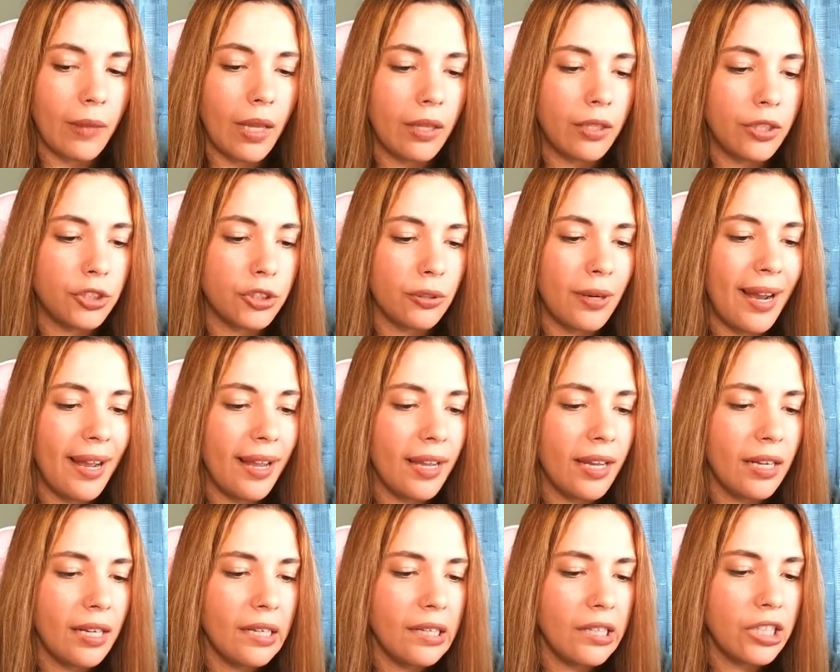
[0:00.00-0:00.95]

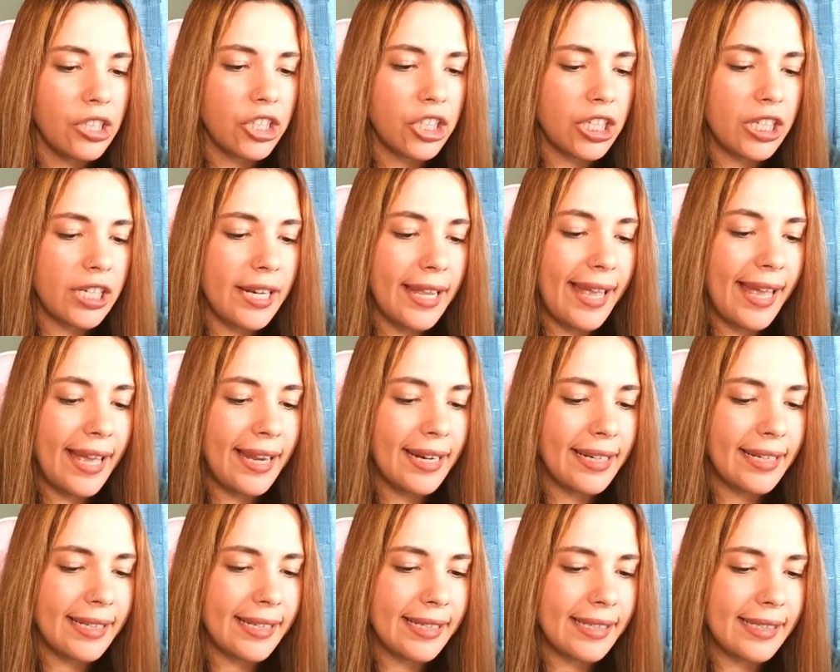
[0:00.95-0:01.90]
Draka
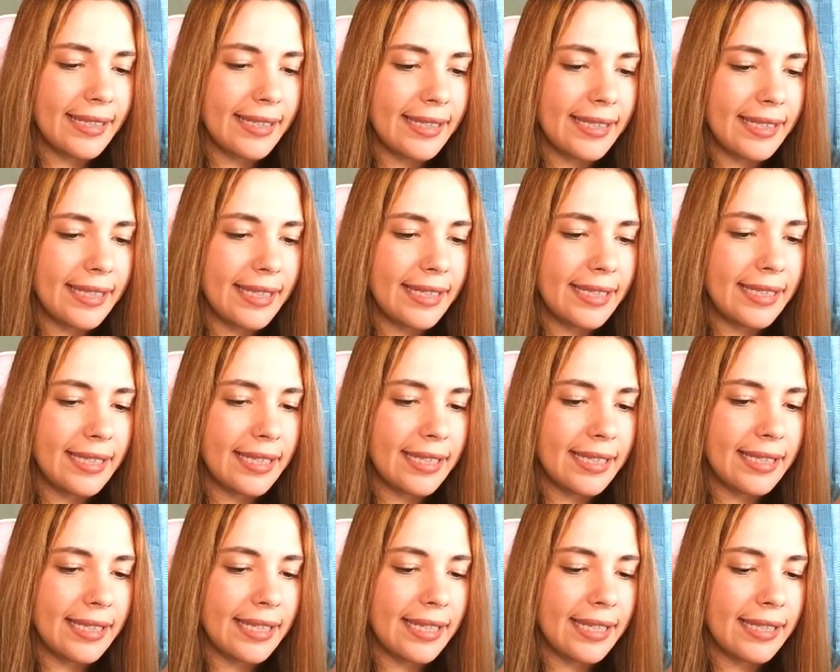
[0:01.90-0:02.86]
Genetis.
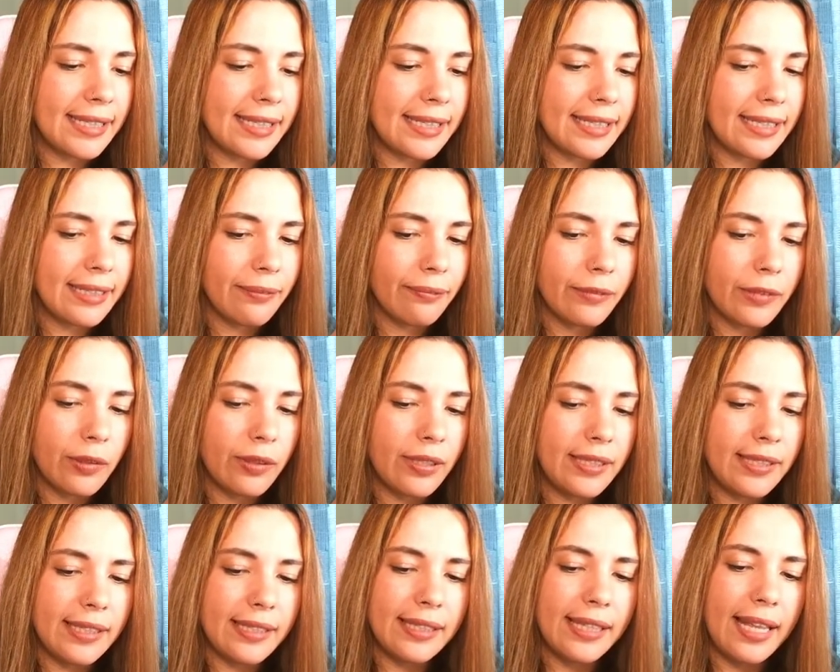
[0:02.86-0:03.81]
Jesus. So
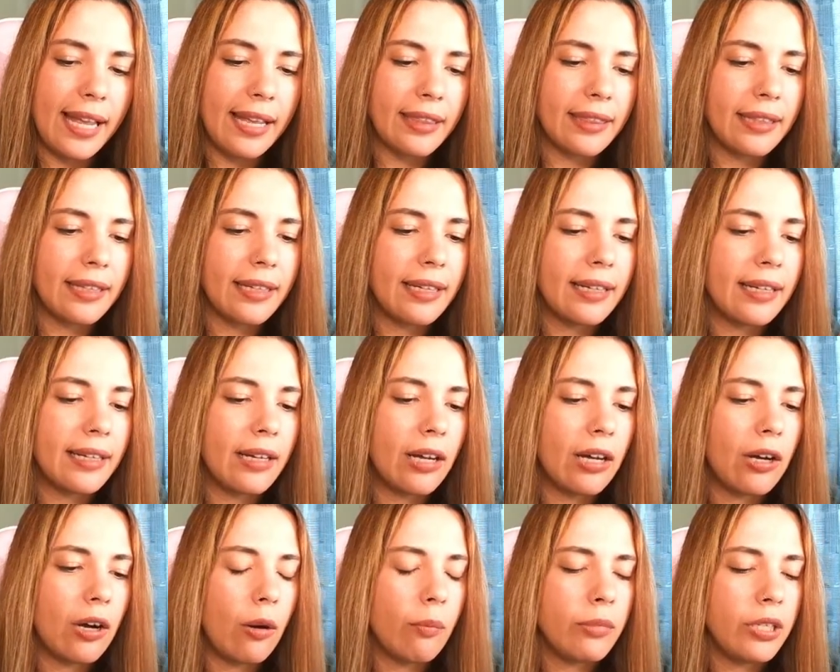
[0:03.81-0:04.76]
this is like the
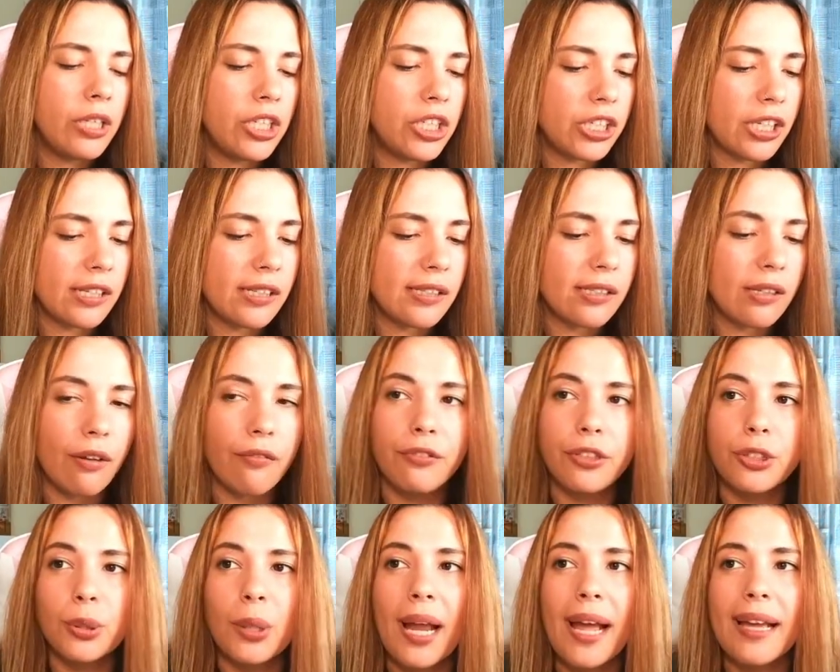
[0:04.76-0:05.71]
omniscience of
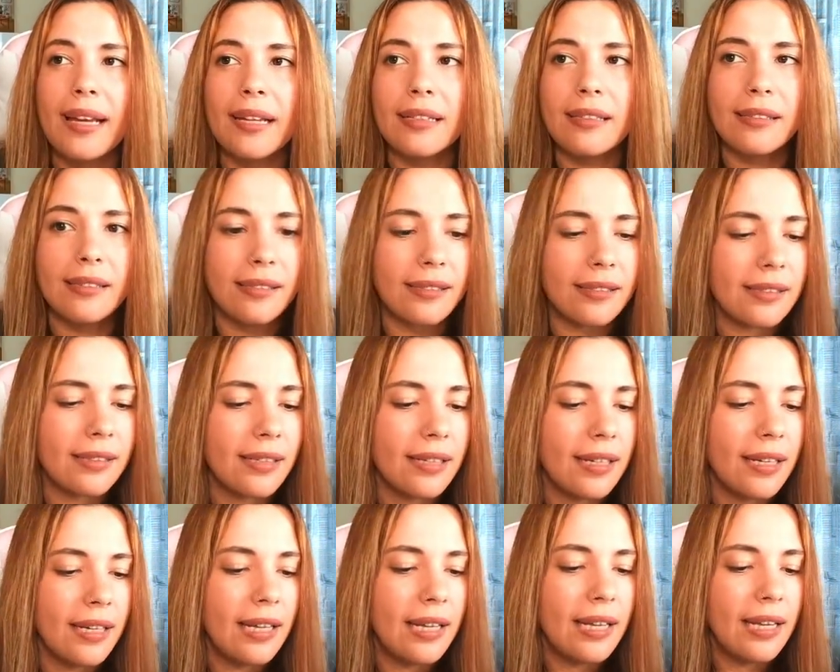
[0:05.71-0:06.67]
dragons.
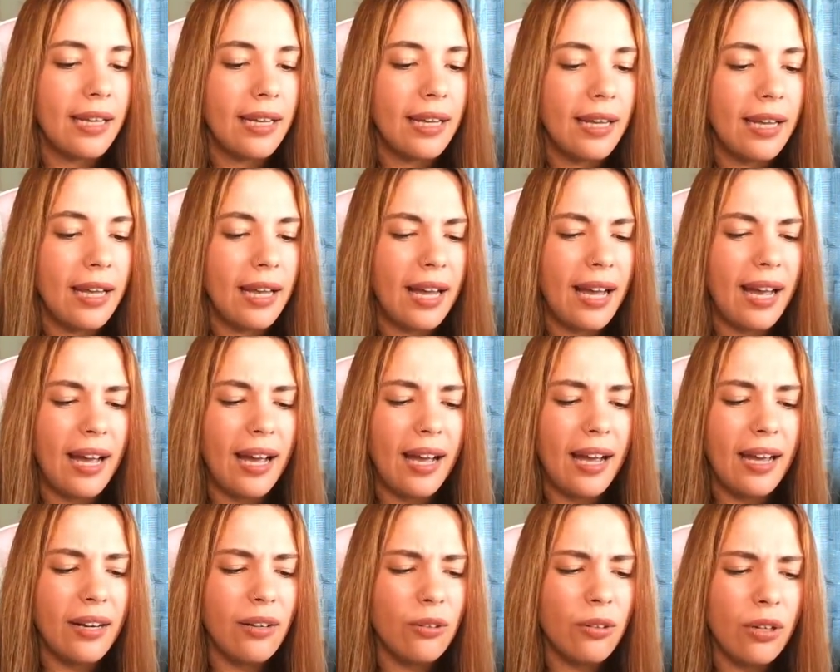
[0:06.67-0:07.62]

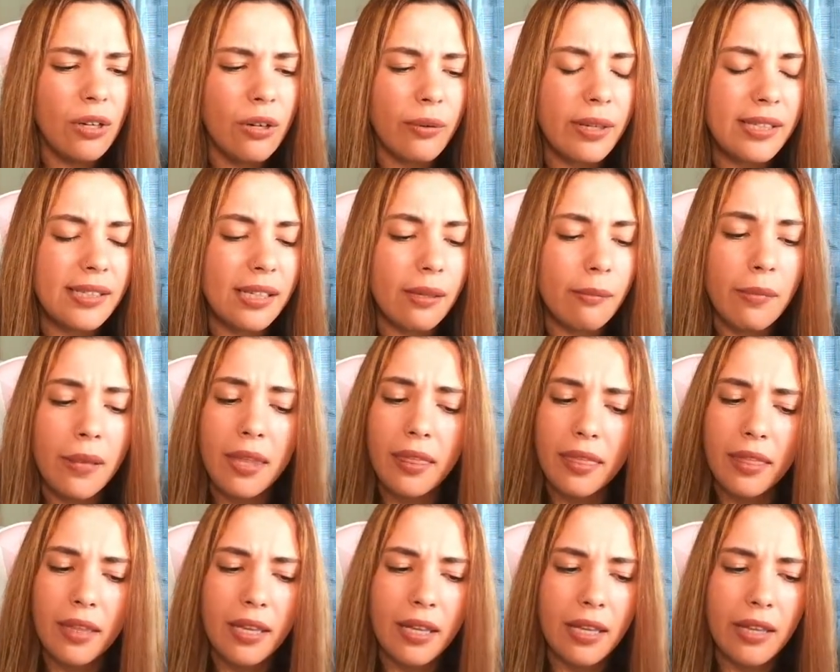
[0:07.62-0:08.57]
I don't know. It's a
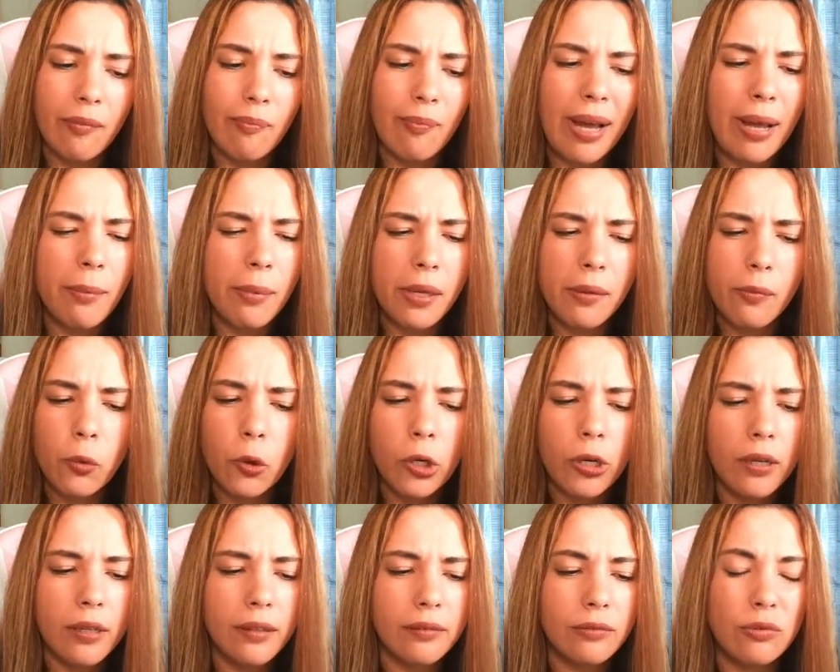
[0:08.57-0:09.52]
mythic. Might be
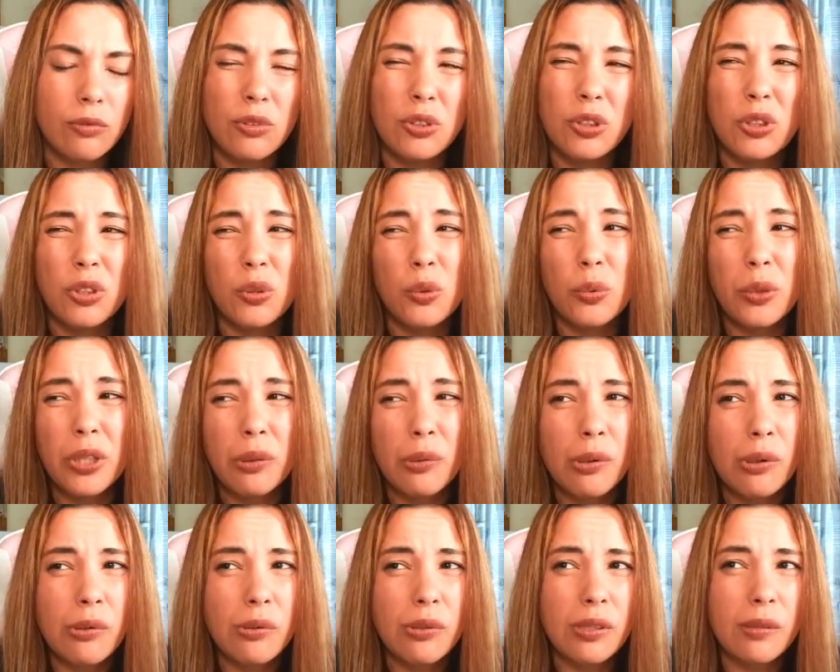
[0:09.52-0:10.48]
worth 2
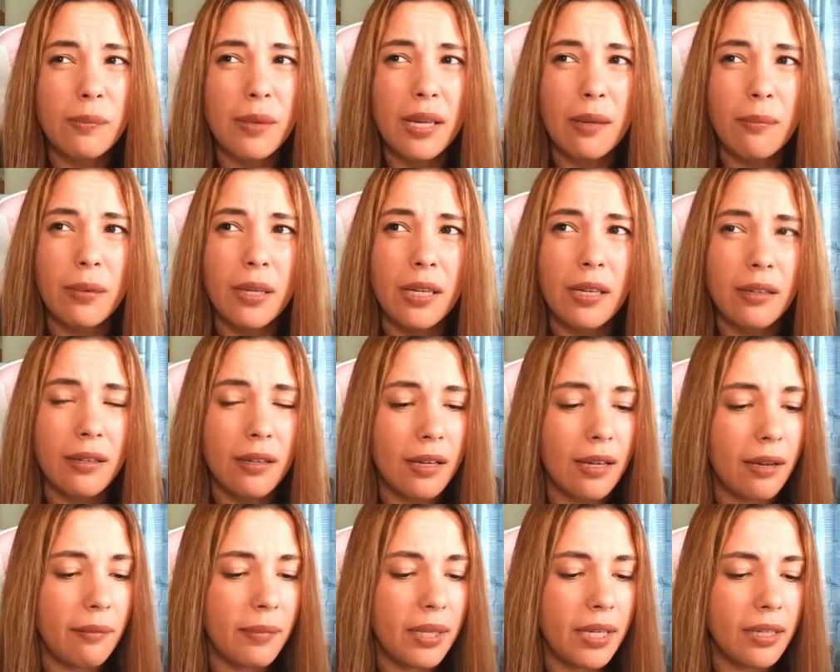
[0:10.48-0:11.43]
euros maybe.
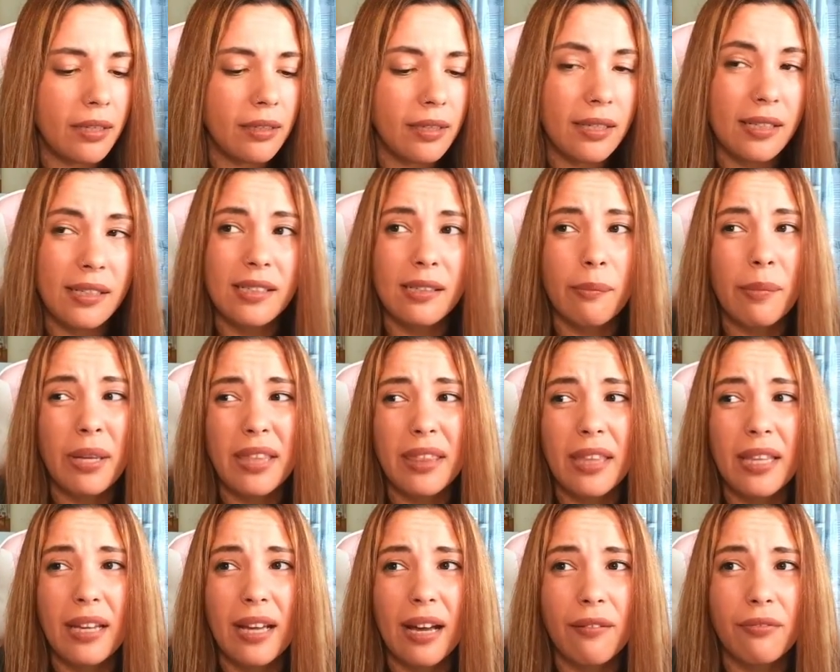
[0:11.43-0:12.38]
I mean, it is a
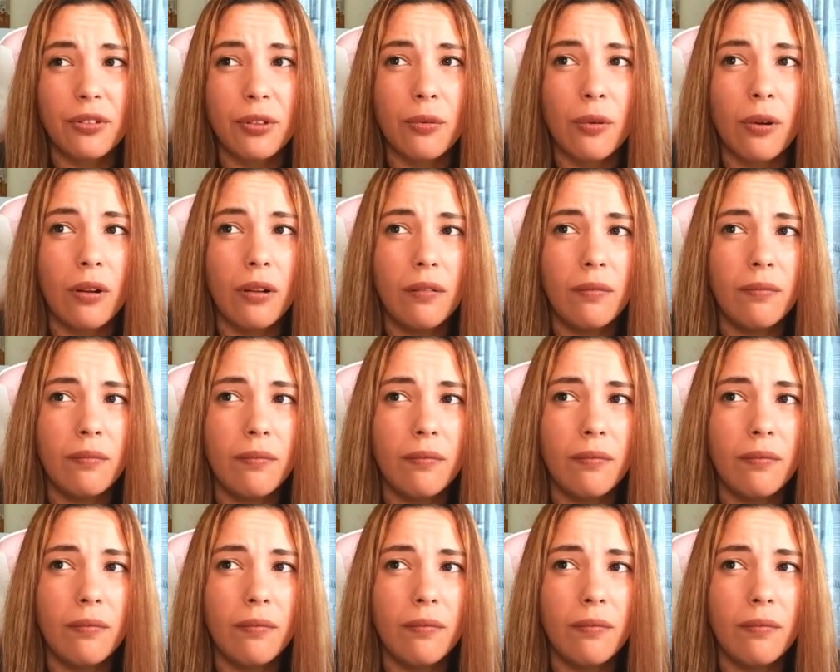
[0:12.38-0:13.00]
mythic after all.